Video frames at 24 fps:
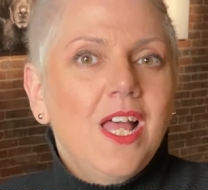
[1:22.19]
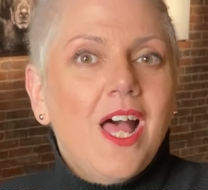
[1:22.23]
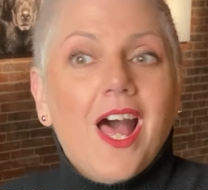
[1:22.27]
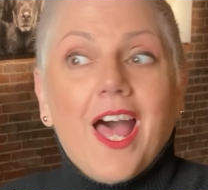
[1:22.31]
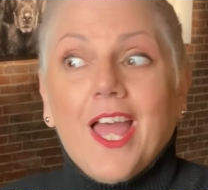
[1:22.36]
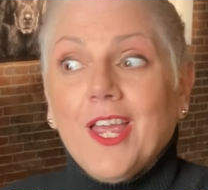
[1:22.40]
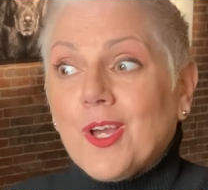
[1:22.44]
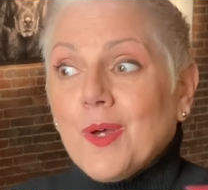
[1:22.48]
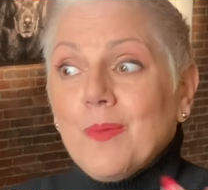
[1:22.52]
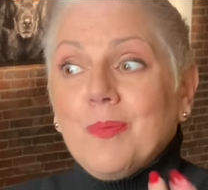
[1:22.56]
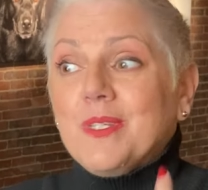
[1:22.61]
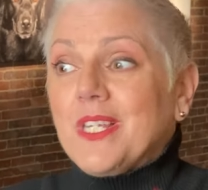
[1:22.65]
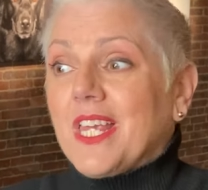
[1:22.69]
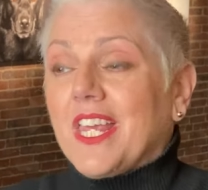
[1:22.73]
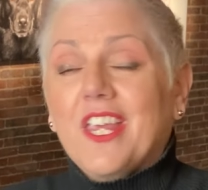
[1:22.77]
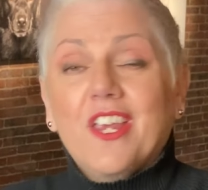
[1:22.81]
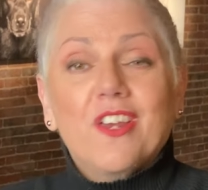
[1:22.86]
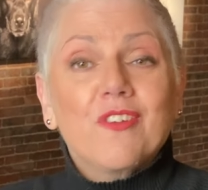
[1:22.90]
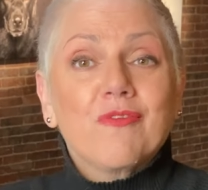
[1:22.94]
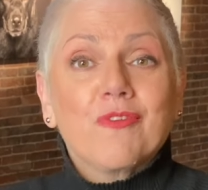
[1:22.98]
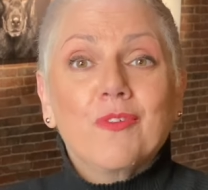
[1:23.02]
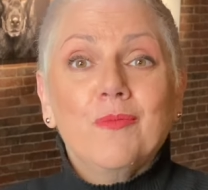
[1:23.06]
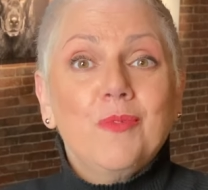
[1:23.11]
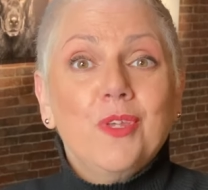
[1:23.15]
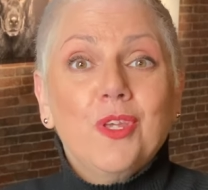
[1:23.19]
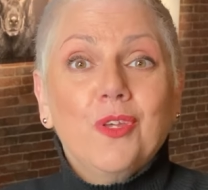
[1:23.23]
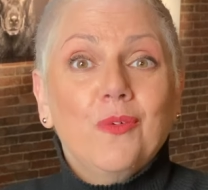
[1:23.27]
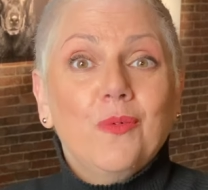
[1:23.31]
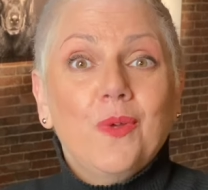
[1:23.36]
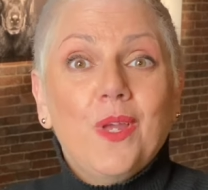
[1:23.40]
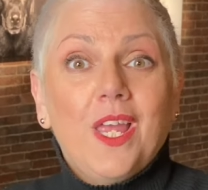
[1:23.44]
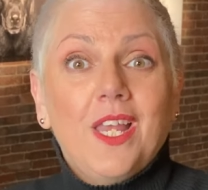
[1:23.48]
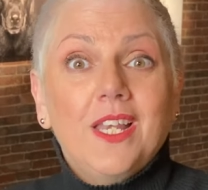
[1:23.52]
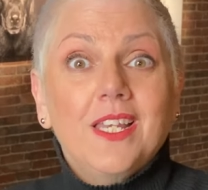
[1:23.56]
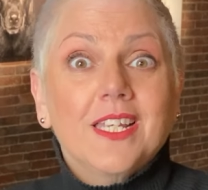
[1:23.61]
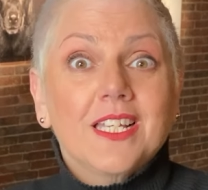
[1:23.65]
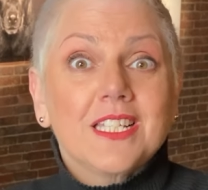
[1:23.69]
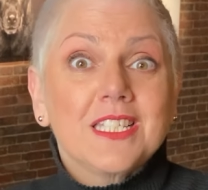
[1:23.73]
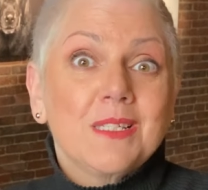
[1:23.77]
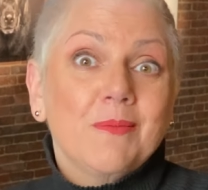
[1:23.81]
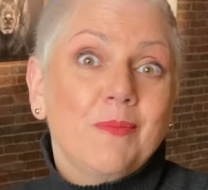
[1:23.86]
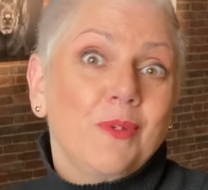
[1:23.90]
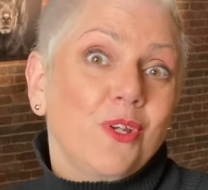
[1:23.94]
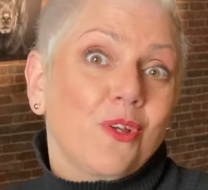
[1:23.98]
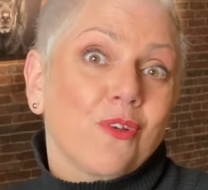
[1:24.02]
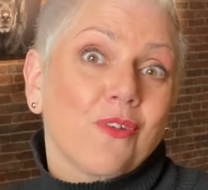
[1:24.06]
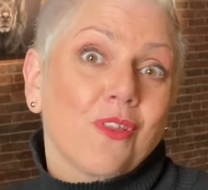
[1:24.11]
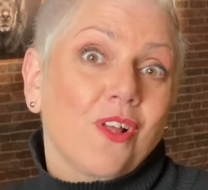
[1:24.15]
I hope to hear from you and get some
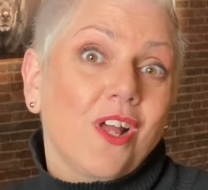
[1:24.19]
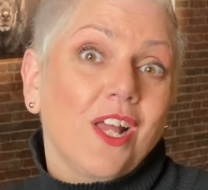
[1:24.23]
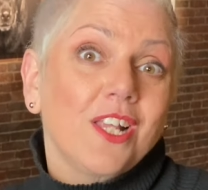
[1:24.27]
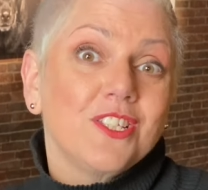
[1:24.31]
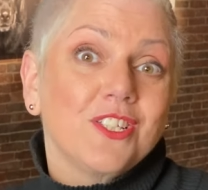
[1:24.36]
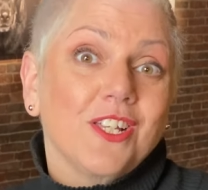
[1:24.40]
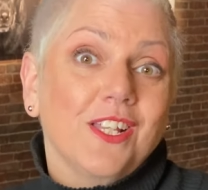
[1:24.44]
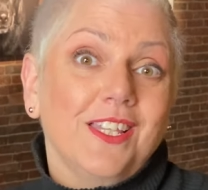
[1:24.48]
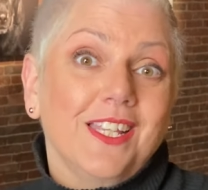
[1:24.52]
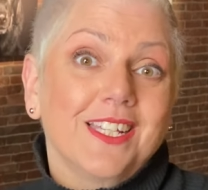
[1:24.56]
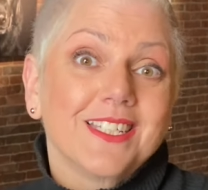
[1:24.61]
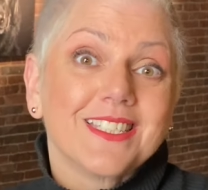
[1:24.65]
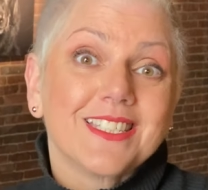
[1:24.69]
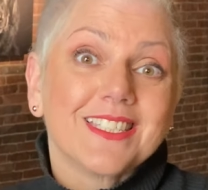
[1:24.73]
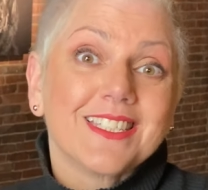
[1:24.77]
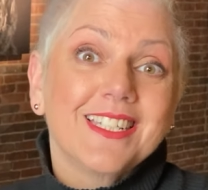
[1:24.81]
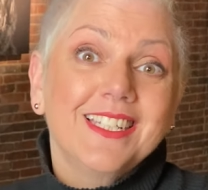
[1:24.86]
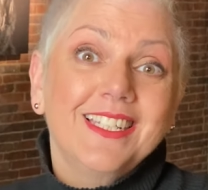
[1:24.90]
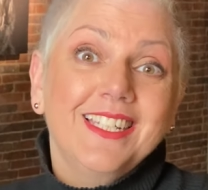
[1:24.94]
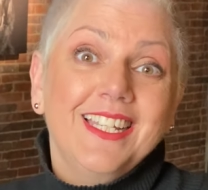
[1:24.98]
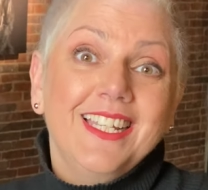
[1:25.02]
of your thoughts on this.